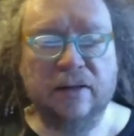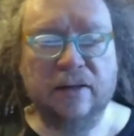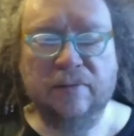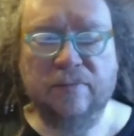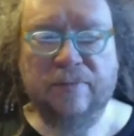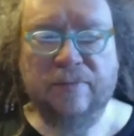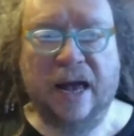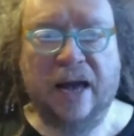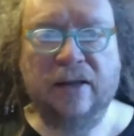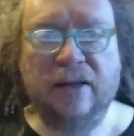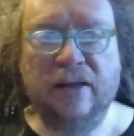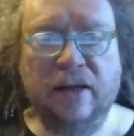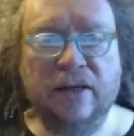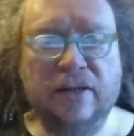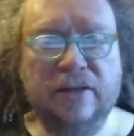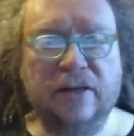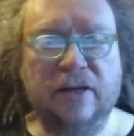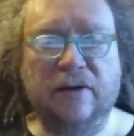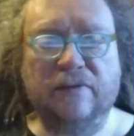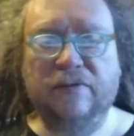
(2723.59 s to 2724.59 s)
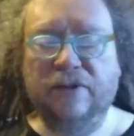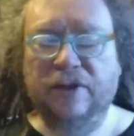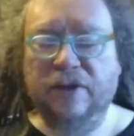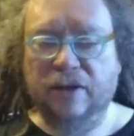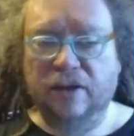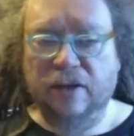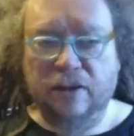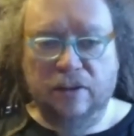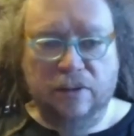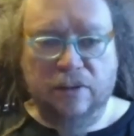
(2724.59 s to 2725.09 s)
backlinks on
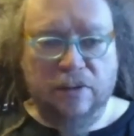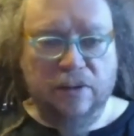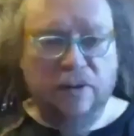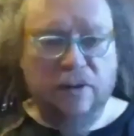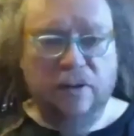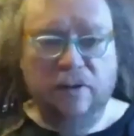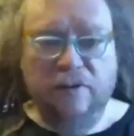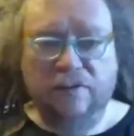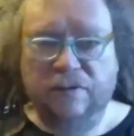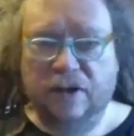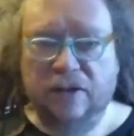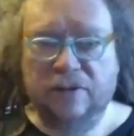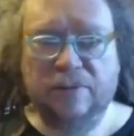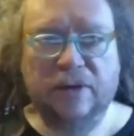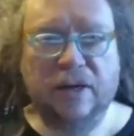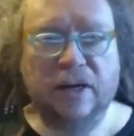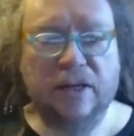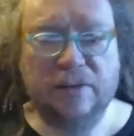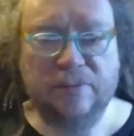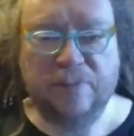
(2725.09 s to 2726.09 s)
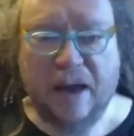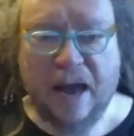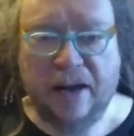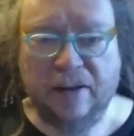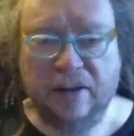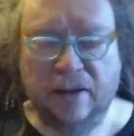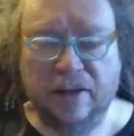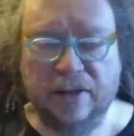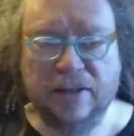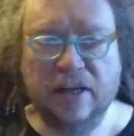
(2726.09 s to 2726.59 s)
everything on Google, and Facebook has
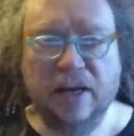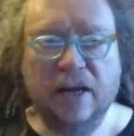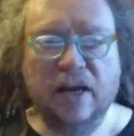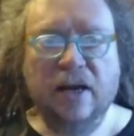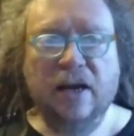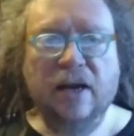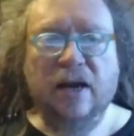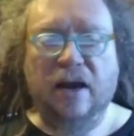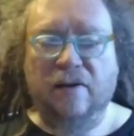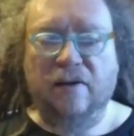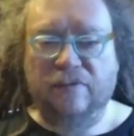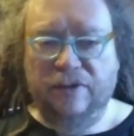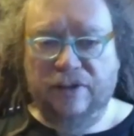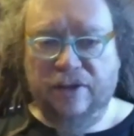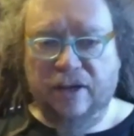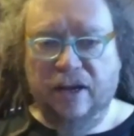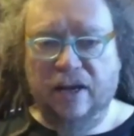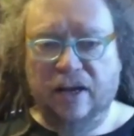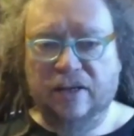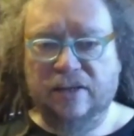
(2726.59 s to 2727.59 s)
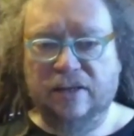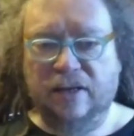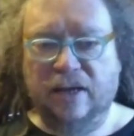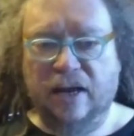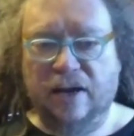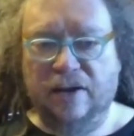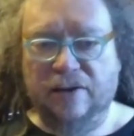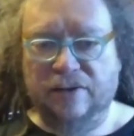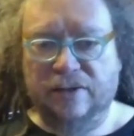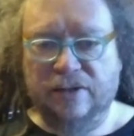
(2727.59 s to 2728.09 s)
backlinks. Everything has
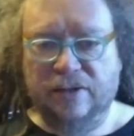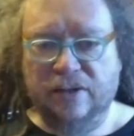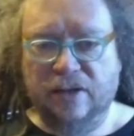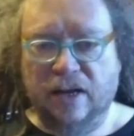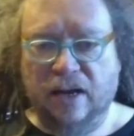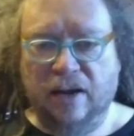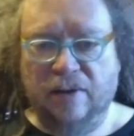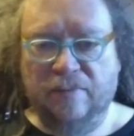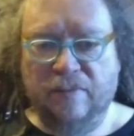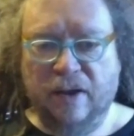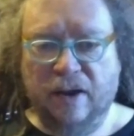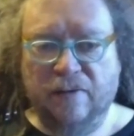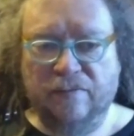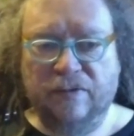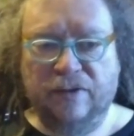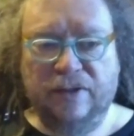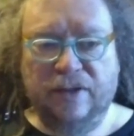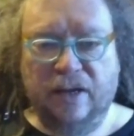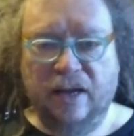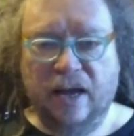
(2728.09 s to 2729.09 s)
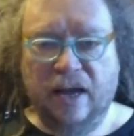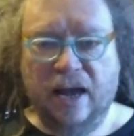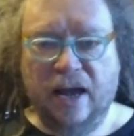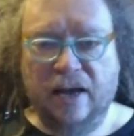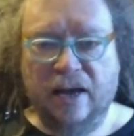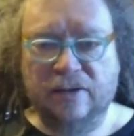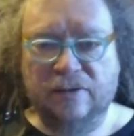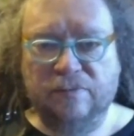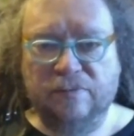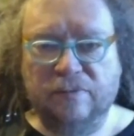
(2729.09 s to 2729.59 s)
accounts. Everything
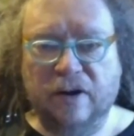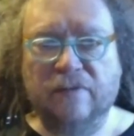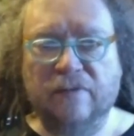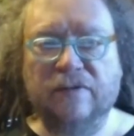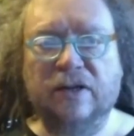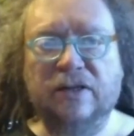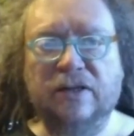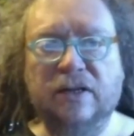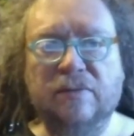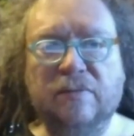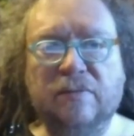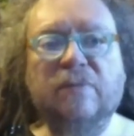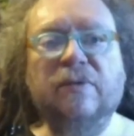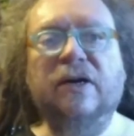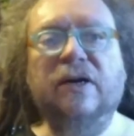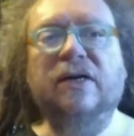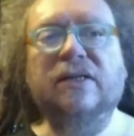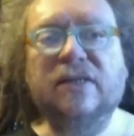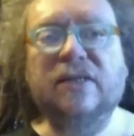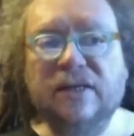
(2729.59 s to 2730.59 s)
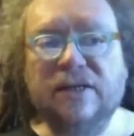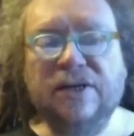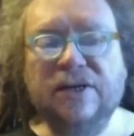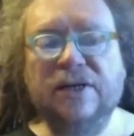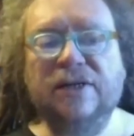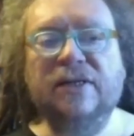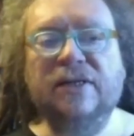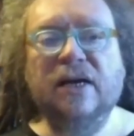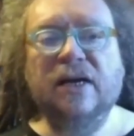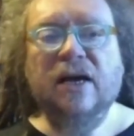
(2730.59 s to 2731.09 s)
has provenance and memory. It's
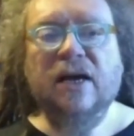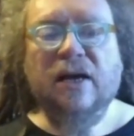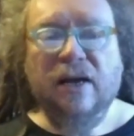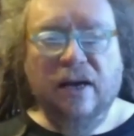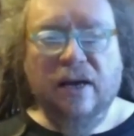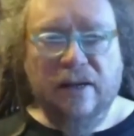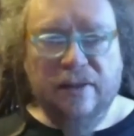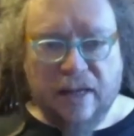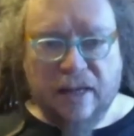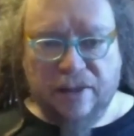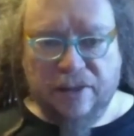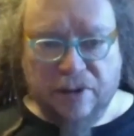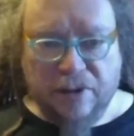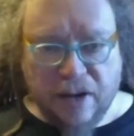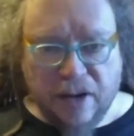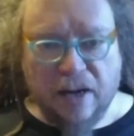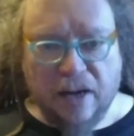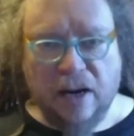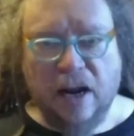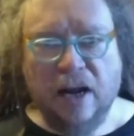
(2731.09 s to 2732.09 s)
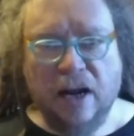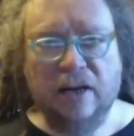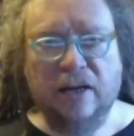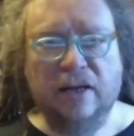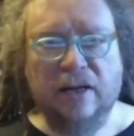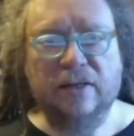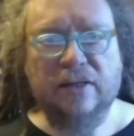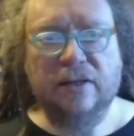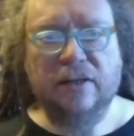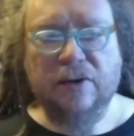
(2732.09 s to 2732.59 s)
just that they're not
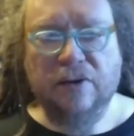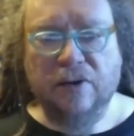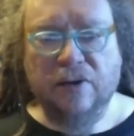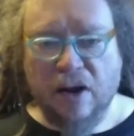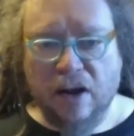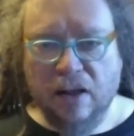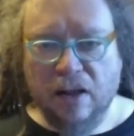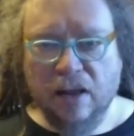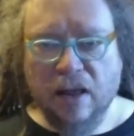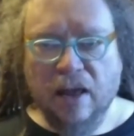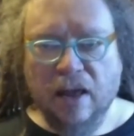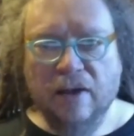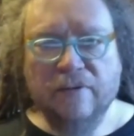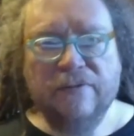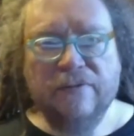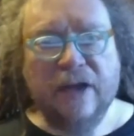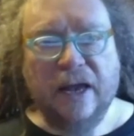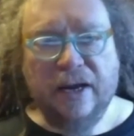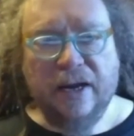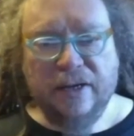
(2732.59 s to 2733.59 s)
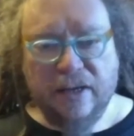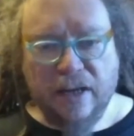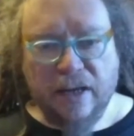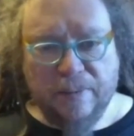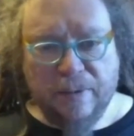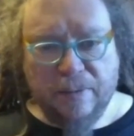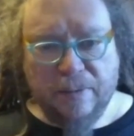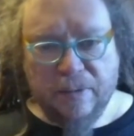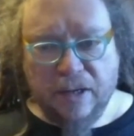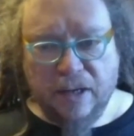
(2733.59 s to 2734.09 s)
honest. They're all faked
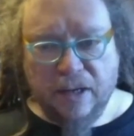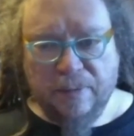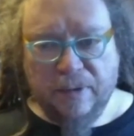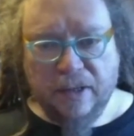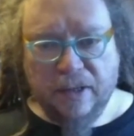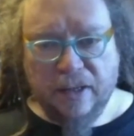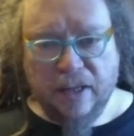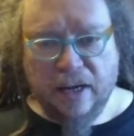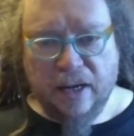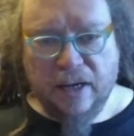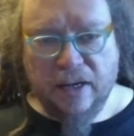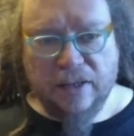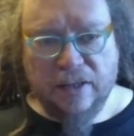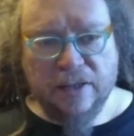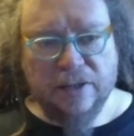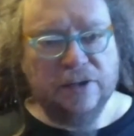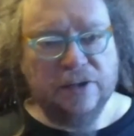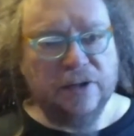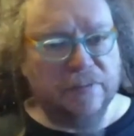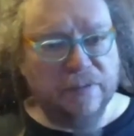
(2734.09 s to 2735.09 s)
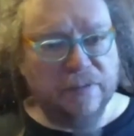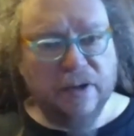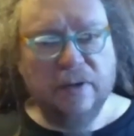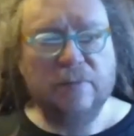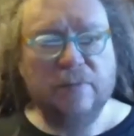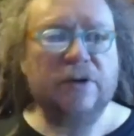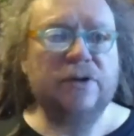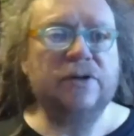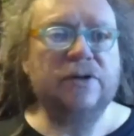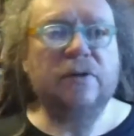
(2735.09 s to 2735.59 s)
up and manipulated to serve a
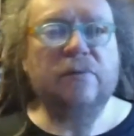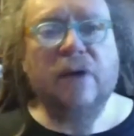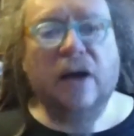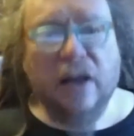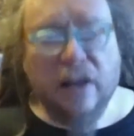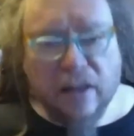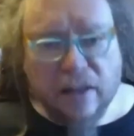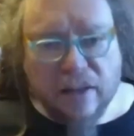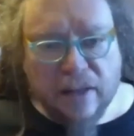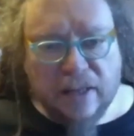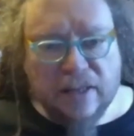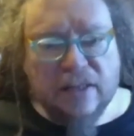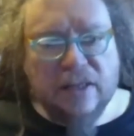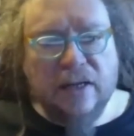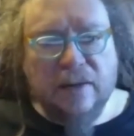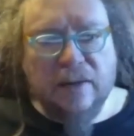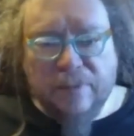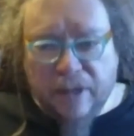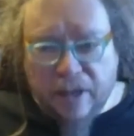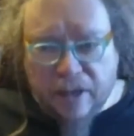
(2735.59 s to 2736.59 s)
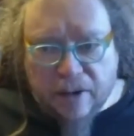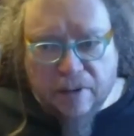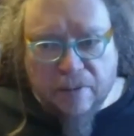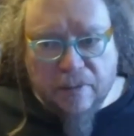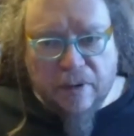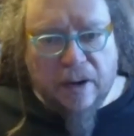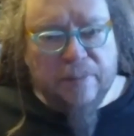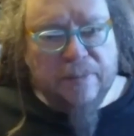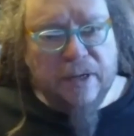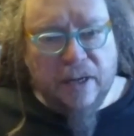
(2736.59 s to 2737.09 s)
commercial model that's deeply
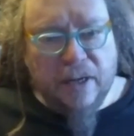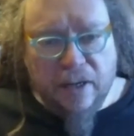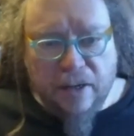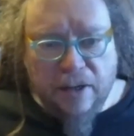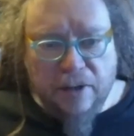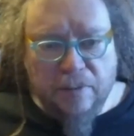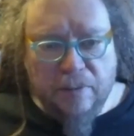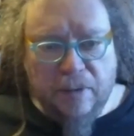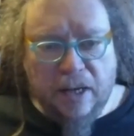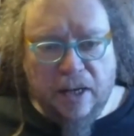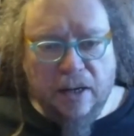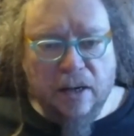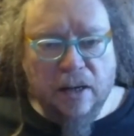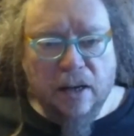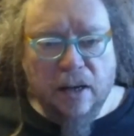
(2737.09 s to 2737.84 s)
corrupt and inhumane.